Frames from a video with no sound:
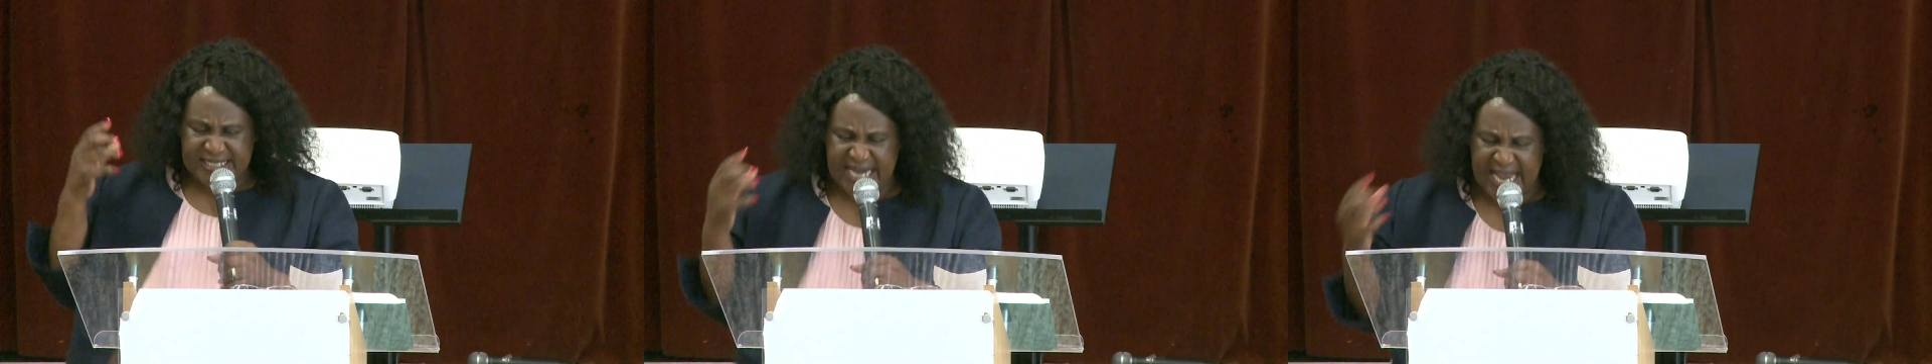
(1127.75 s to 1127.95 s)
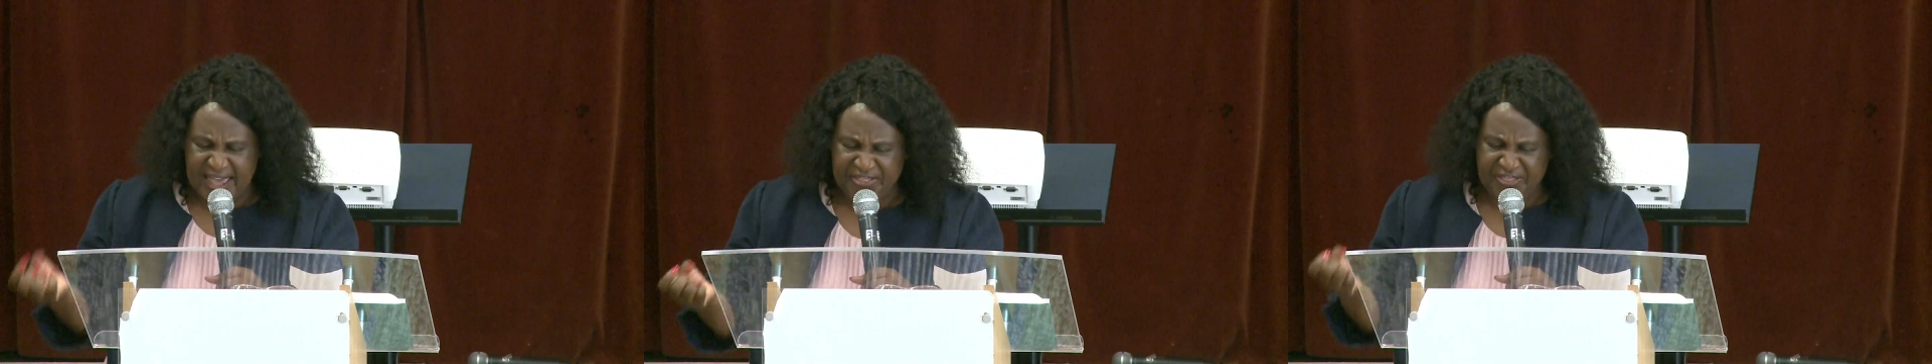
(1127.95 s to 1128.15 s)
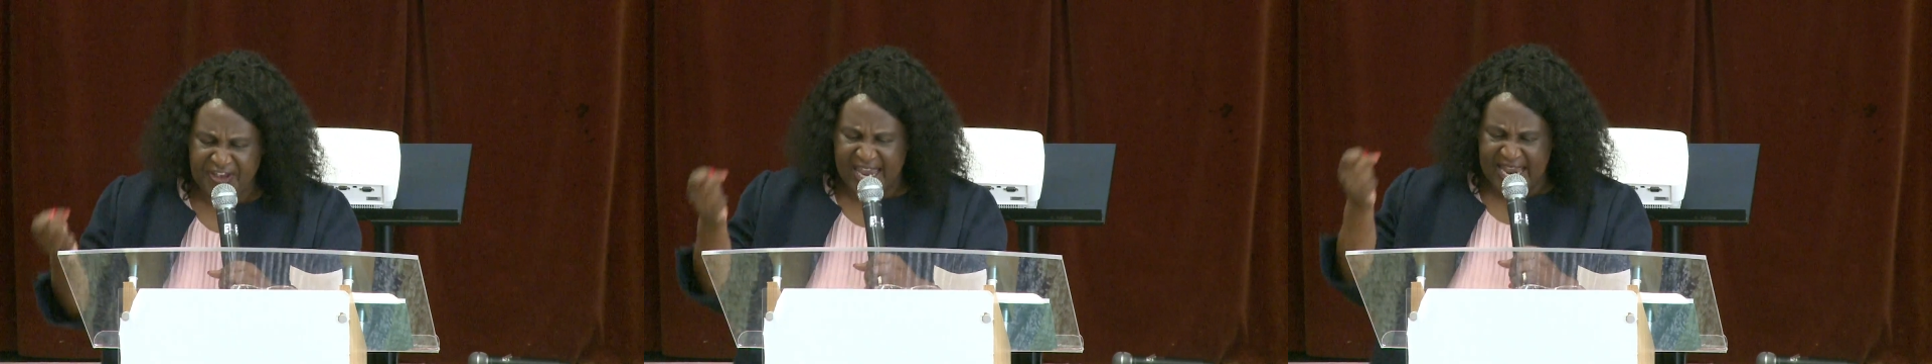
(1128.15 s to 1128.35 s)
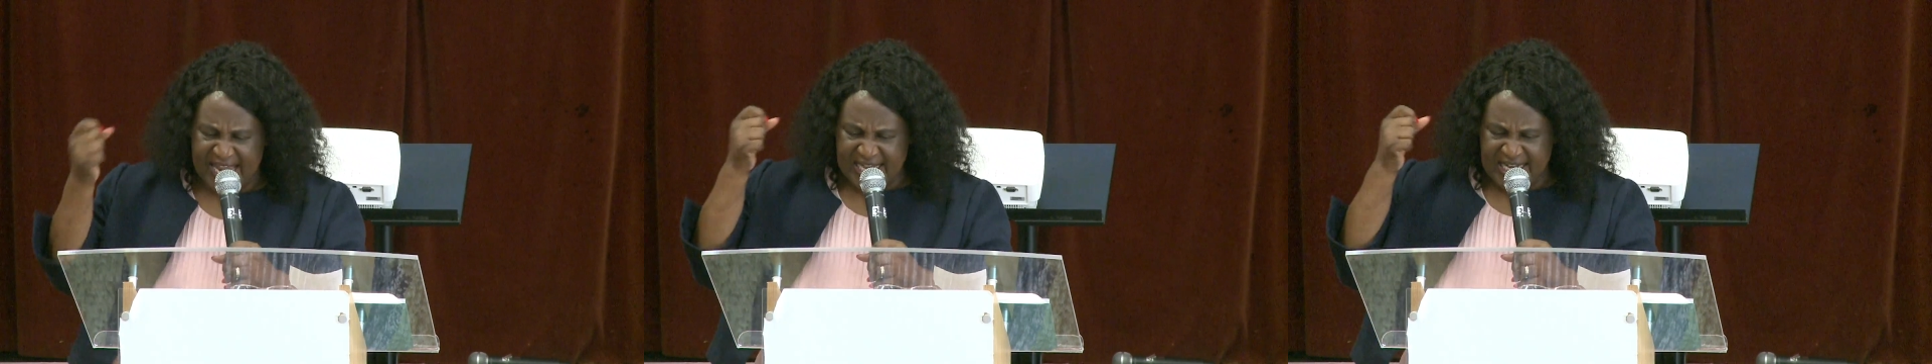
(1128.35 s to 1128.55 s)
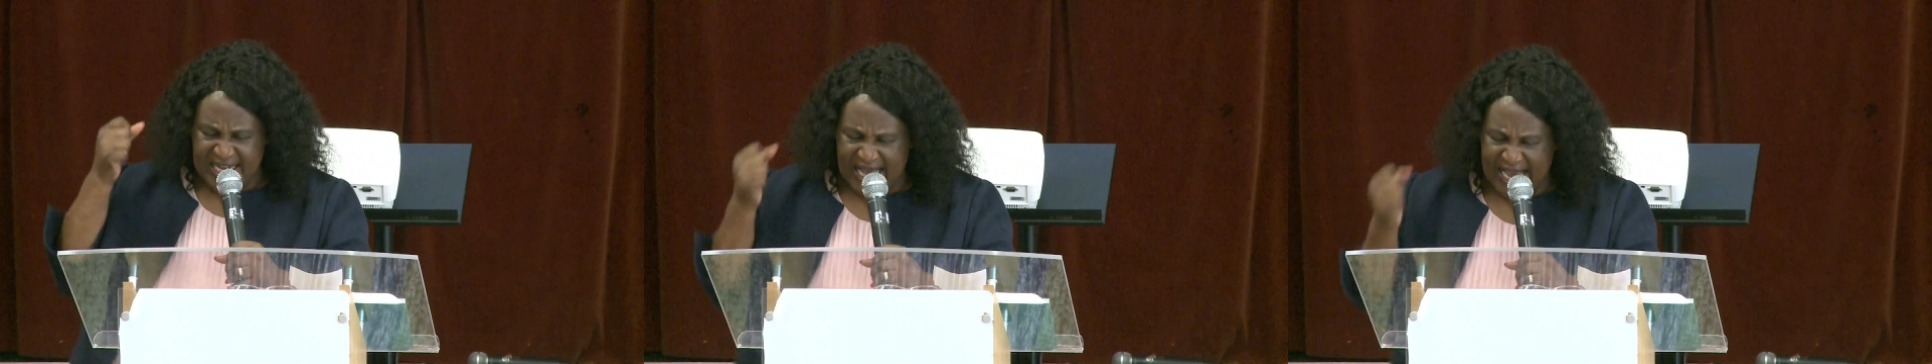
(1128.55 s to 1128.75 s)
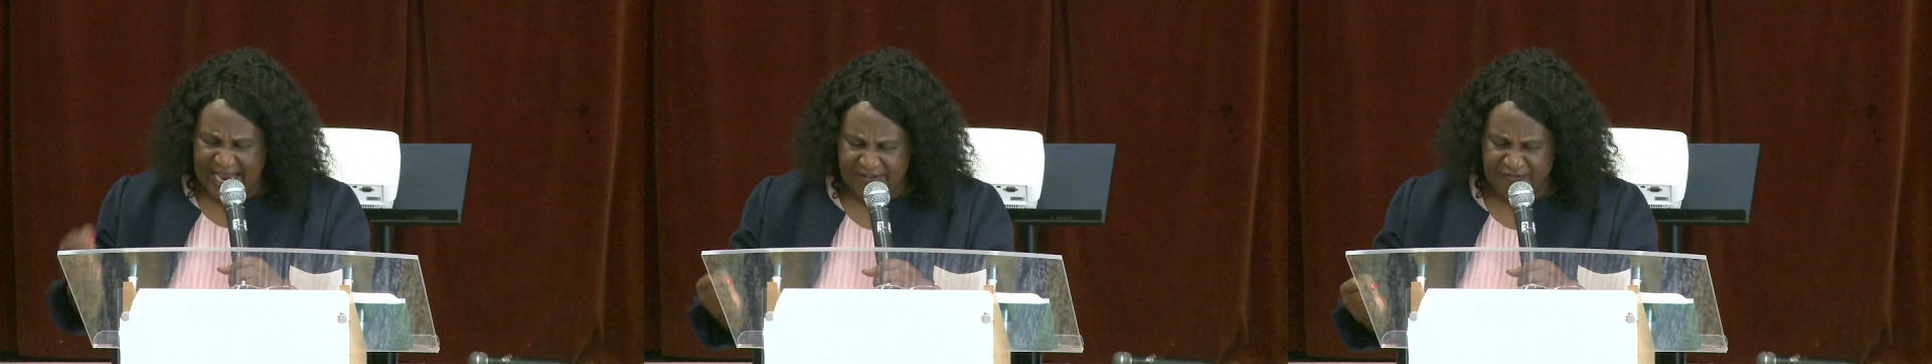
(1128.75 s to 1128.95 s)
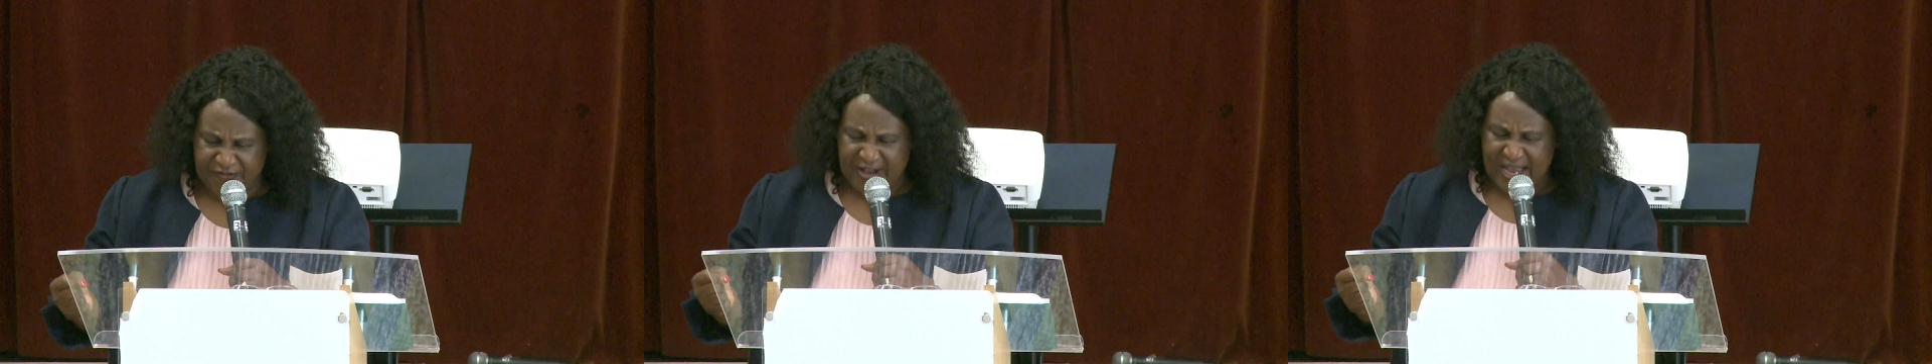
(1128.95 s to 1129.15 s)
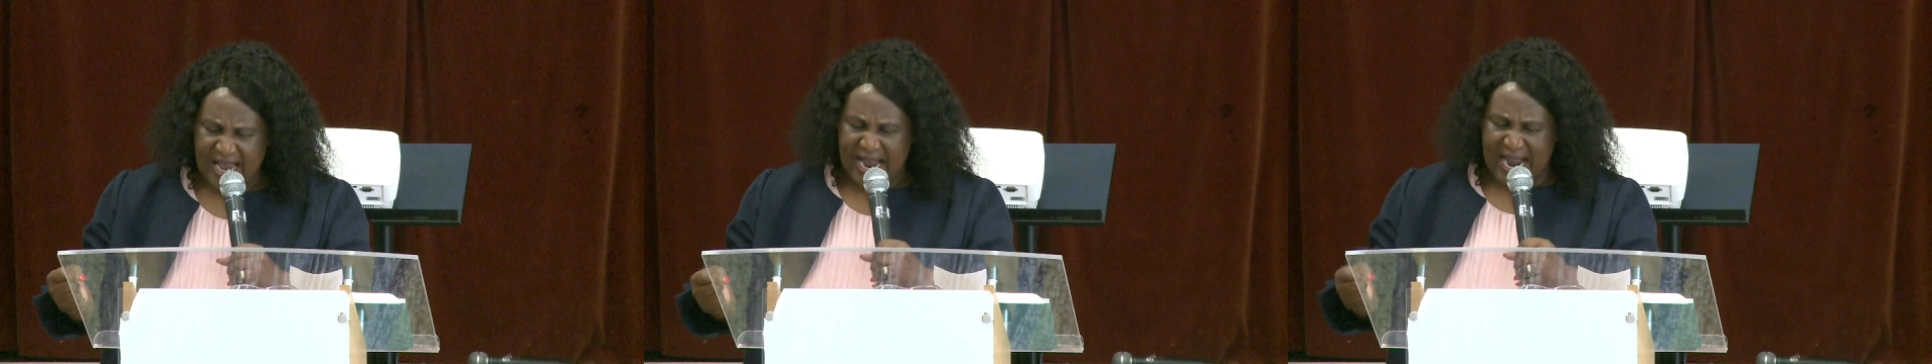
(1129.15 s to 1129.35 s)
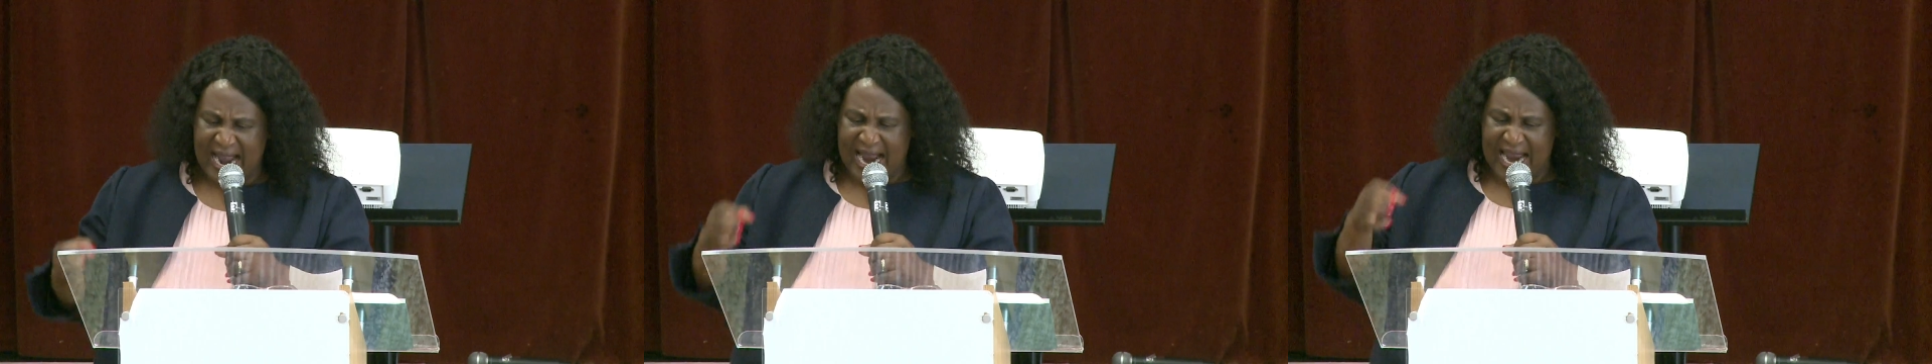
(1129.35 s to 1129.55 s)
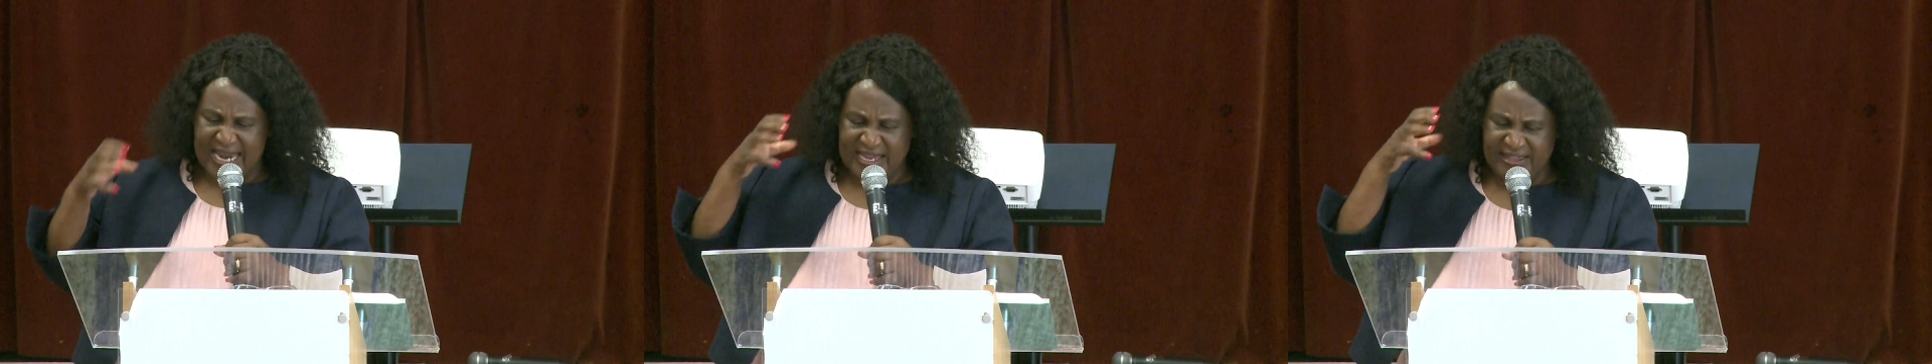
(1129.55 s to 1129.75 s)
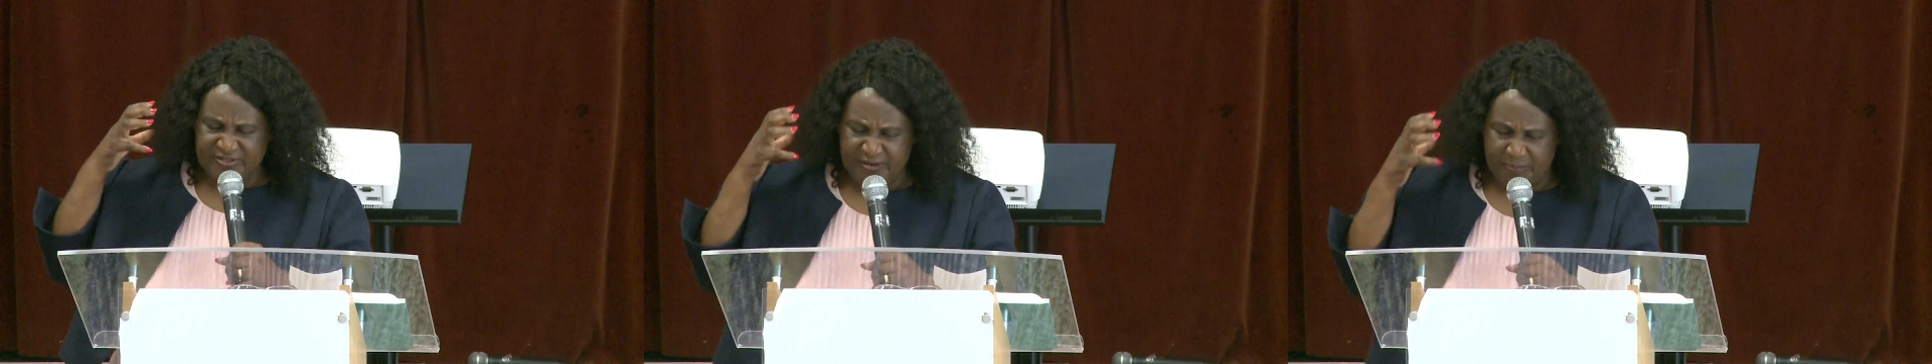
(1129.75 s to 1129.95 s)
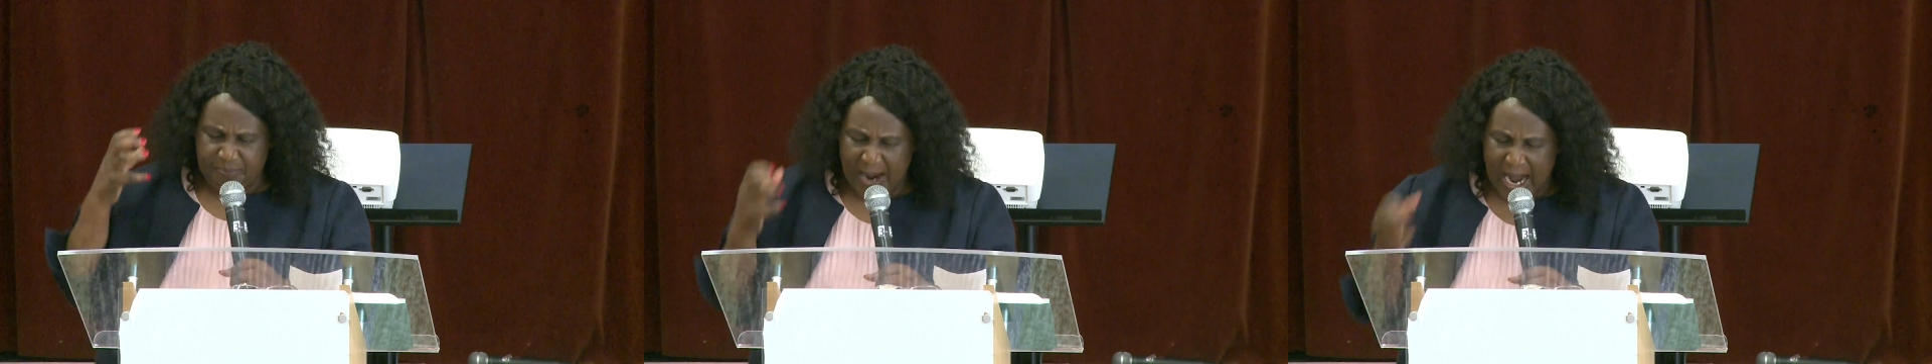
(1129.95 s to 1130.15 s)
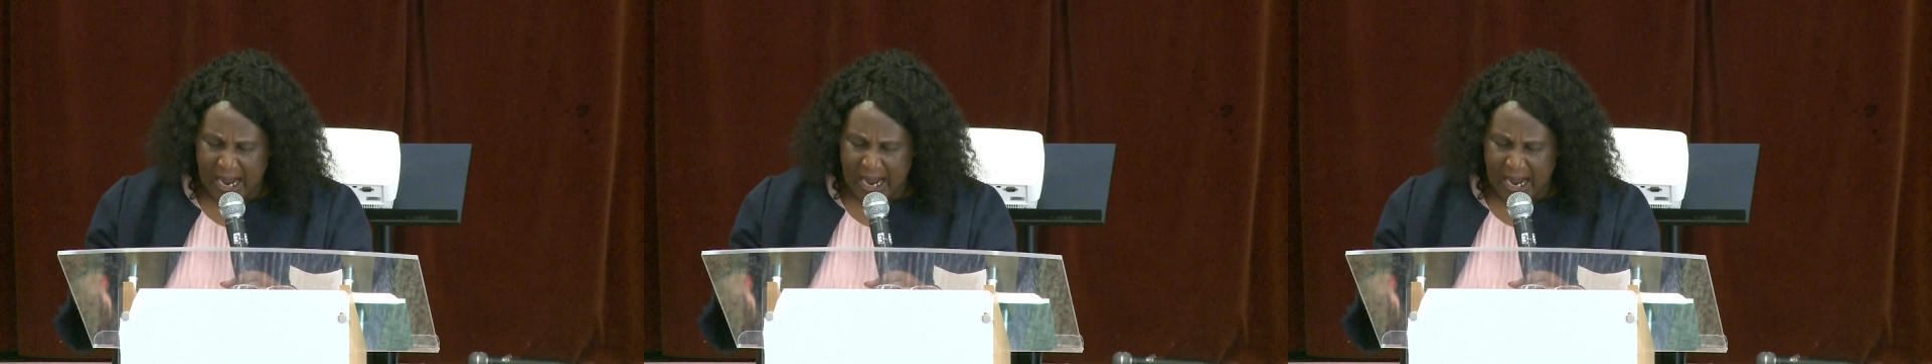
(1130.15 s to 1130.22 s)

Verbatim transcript: death and life are in the